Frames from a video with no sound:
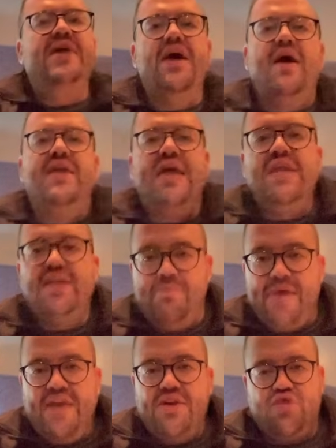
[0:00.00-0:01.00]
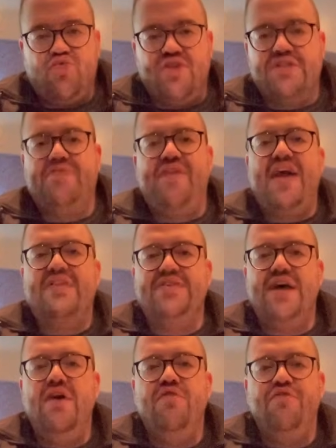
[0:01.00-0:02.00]
an independent risk
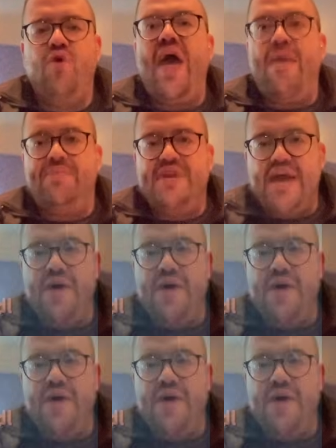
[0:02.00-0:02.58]
factor for apnea.